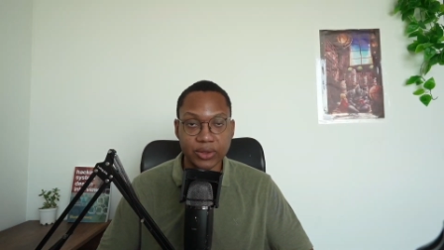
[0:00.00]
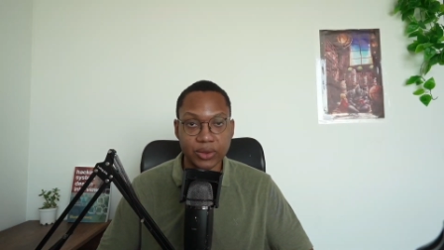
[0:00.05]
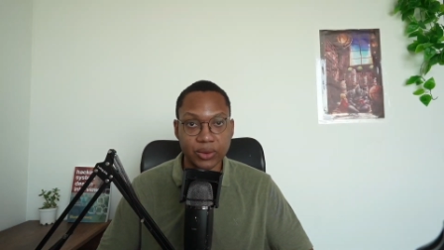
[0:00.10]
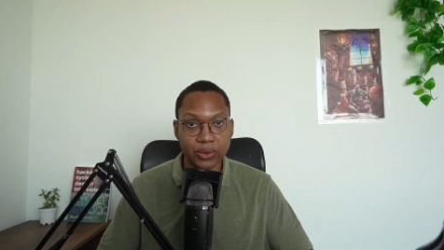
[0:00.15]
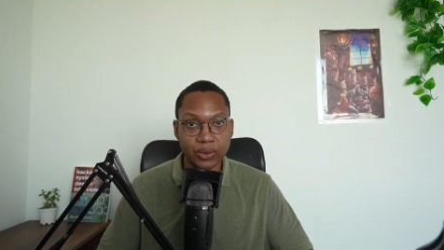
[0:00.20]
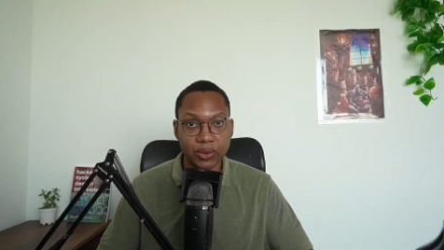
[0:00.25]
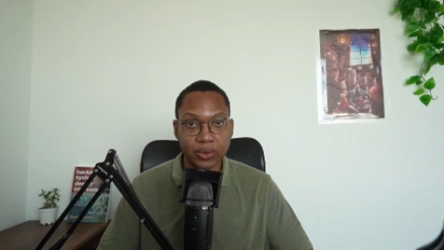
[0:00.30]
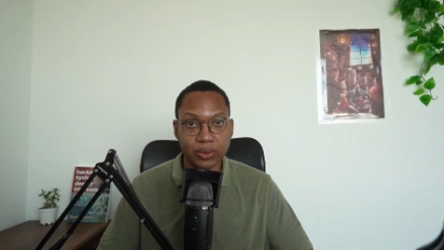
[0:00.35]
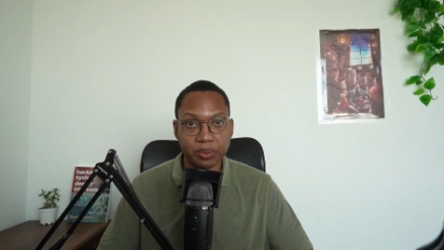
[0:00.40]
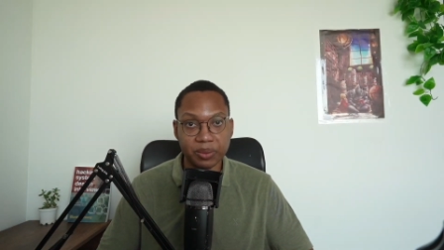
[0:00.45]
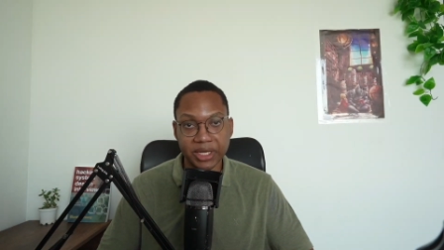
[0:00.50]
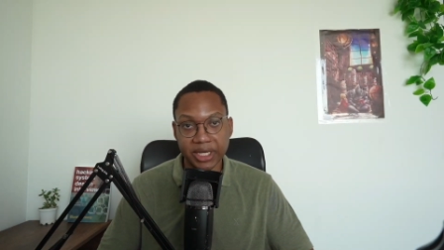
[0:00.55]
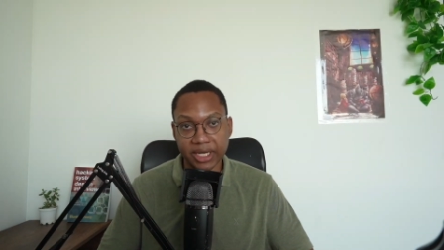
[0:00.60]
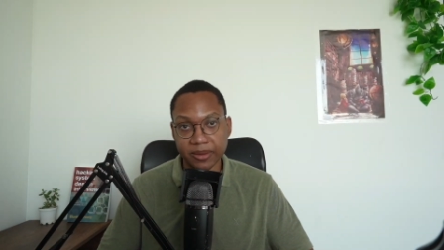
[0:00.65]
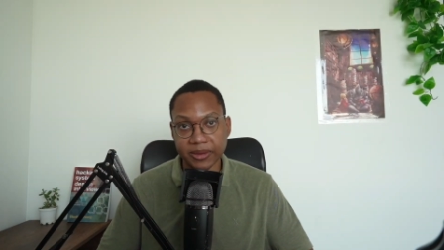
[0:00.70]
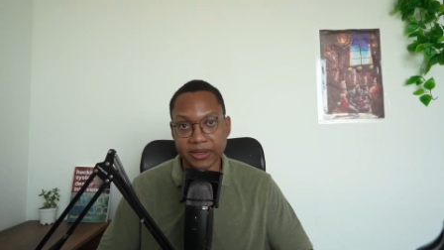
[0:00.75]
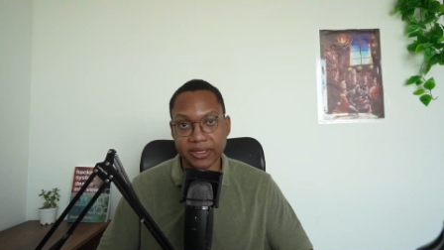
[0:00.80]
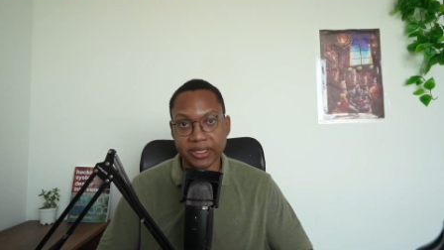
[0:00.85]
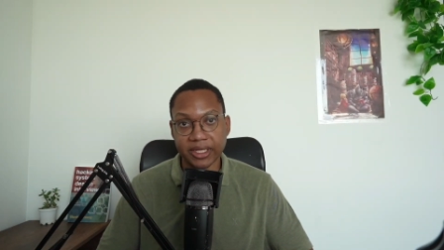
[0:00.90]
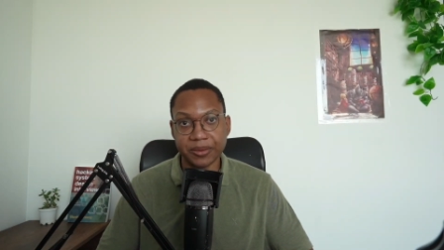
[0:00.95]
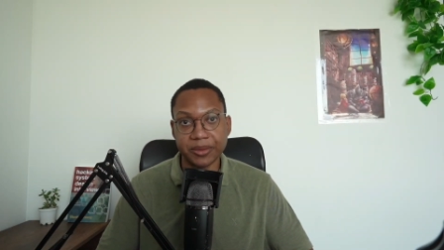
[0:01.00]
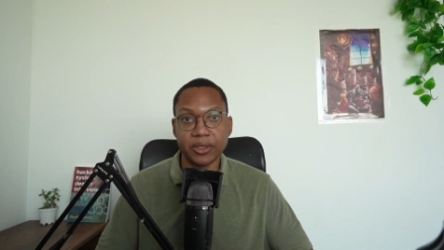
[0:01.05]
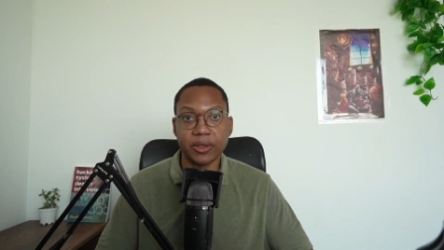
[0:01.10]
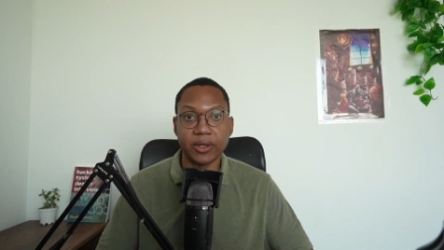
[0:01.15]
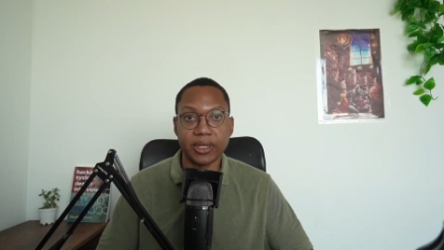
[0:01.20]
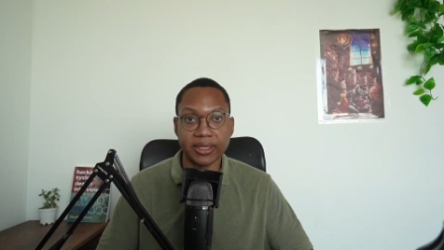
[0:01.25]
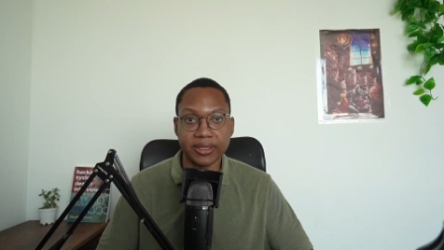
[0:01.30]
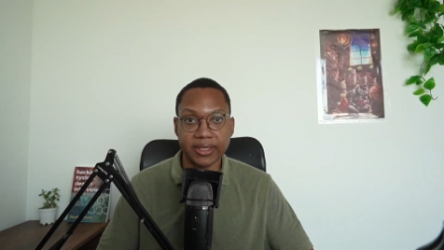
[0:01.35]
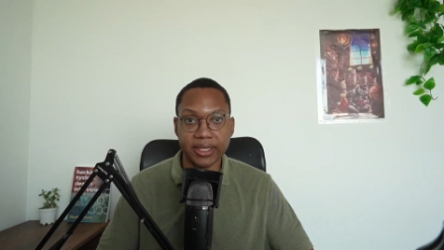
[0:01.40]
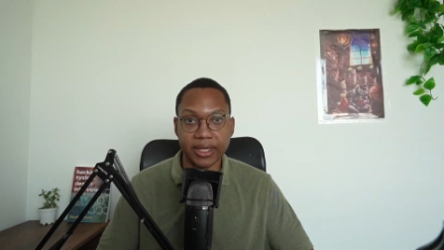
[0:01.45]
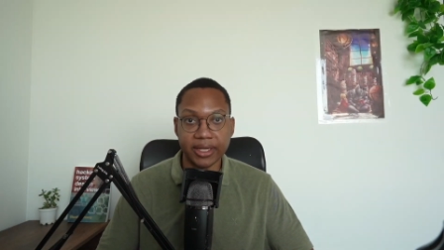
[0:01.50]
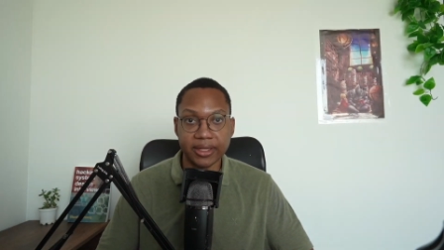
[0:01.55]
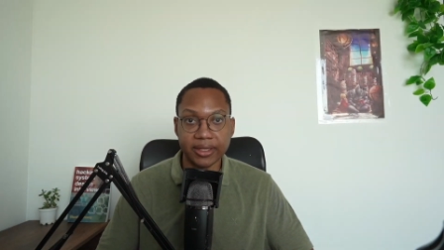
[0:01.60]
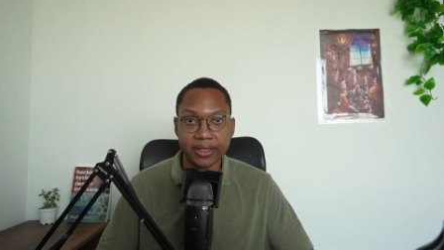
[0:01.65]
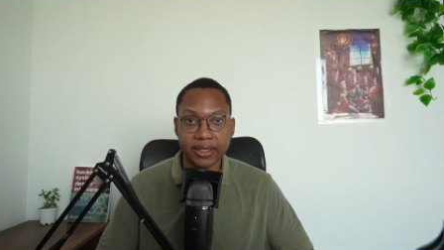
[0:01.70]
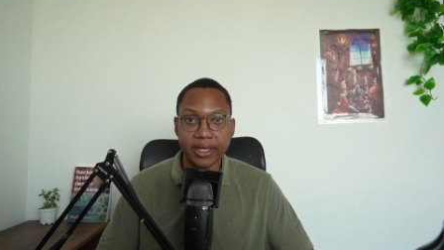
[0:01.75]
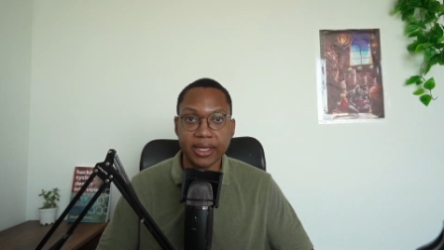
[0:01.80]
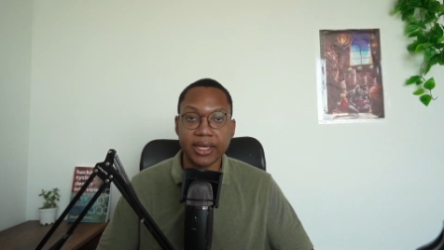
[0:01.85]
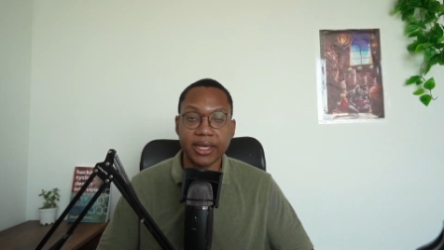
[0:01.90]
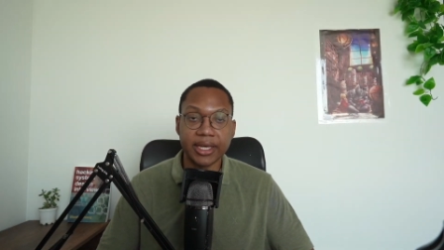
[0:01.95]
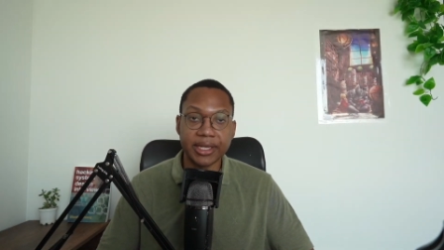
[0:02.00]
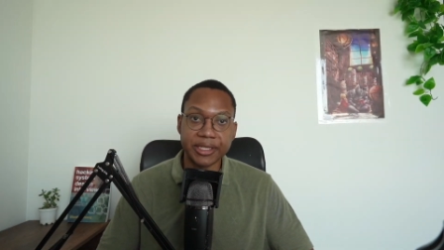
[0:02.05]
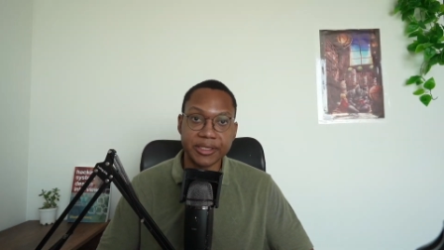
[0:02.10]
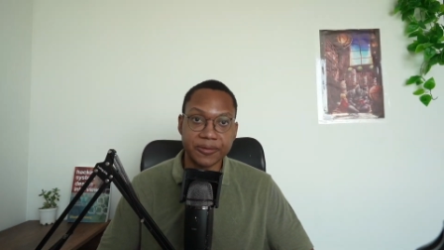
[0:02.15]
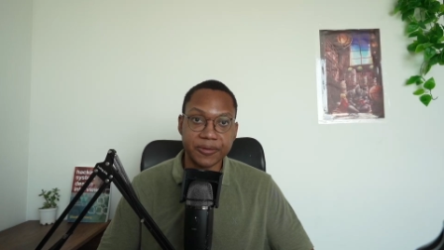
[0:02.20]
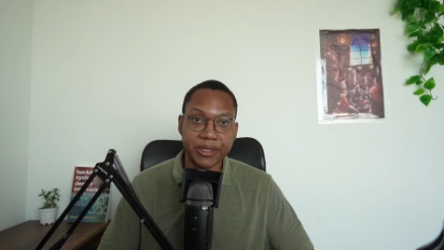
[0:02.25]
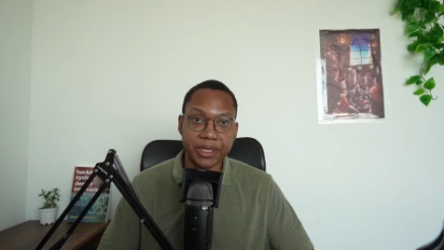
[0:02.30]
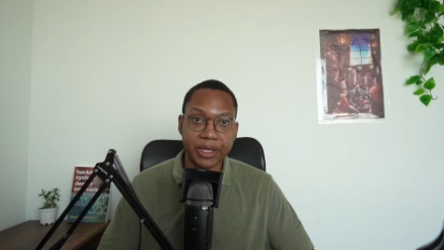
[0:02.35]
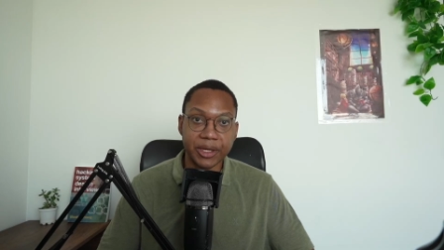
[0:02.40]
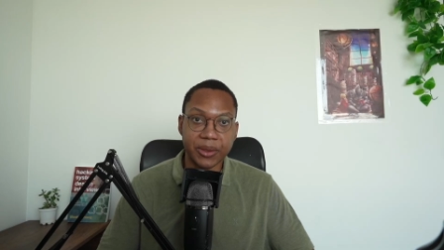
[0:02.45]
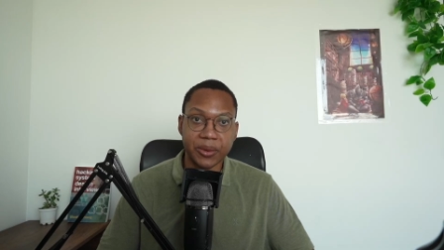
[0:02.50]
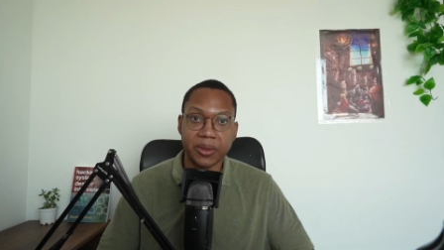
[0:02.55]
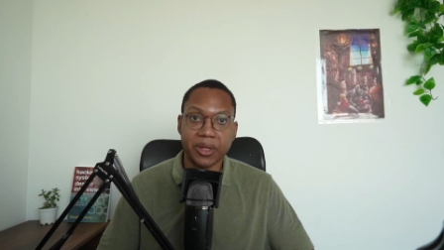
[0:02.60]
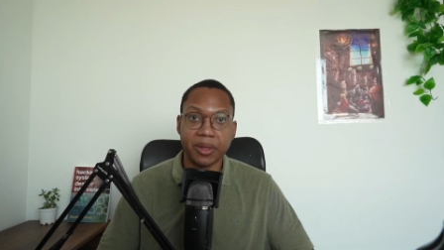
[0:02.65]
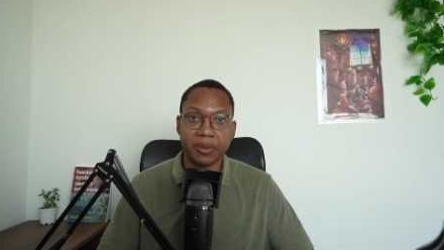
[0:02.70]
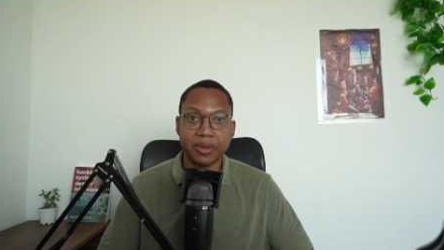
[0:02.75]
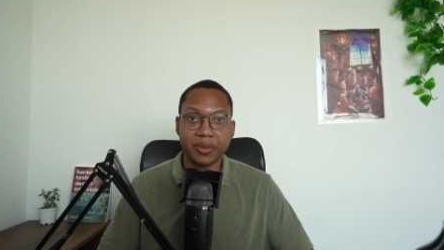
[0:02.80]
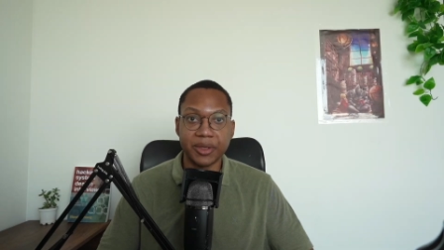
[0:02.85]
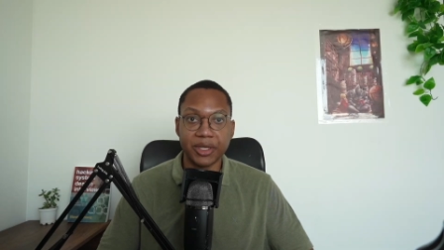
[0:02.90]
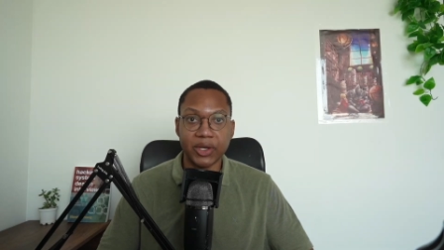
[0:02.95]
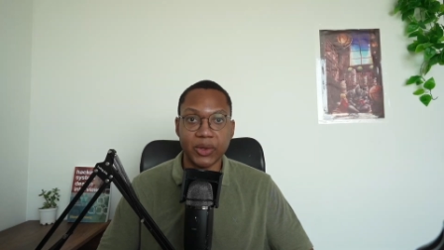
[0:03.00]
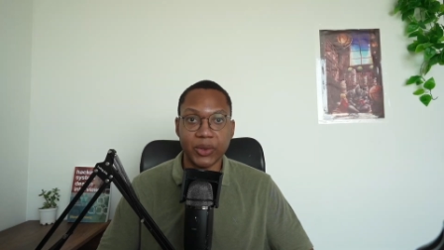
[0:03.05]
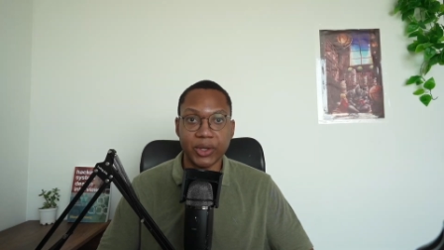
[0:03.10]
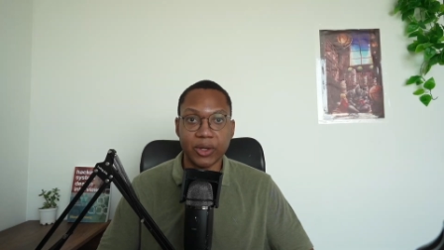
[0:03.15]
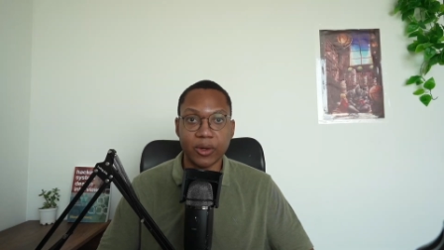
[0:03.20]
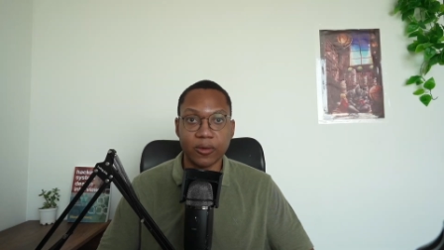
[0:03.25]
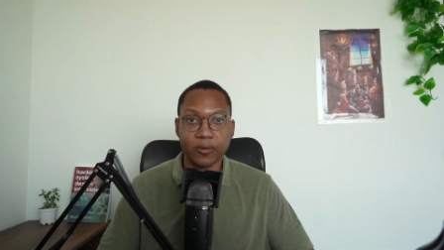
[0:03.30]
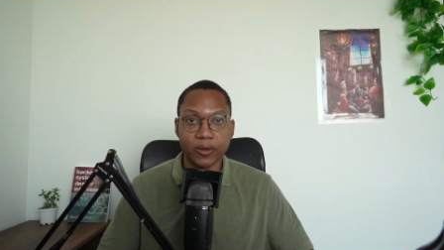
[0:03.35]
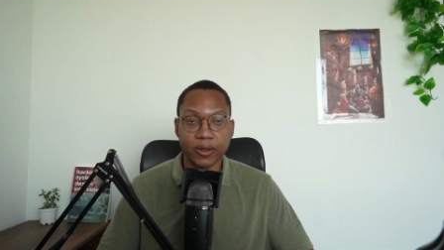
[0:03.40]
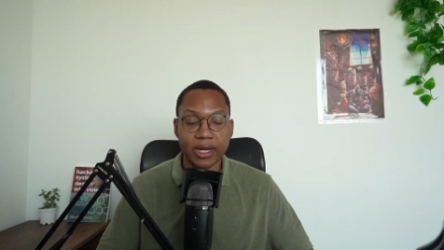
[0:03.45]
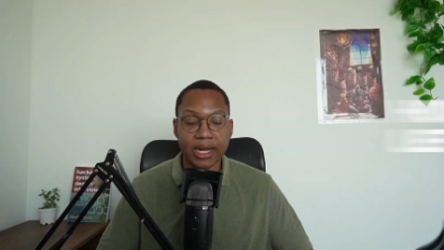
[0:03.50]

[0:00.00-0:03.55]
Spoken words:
to being able to skip to on-site. In this video, I'm going to be going over